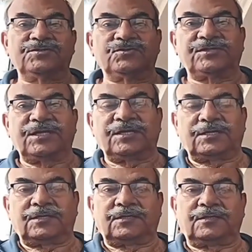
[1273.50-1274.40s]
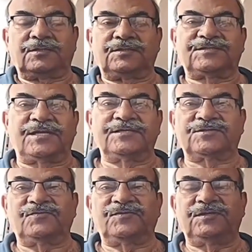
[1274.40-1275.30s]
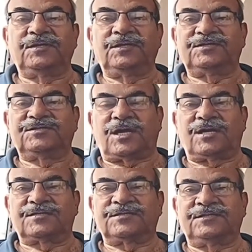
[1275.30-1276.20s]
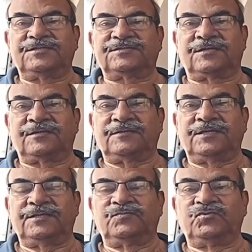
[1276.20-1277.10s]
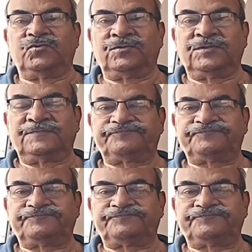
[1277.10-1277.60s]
is to take sights of the stars and the sun and the moon.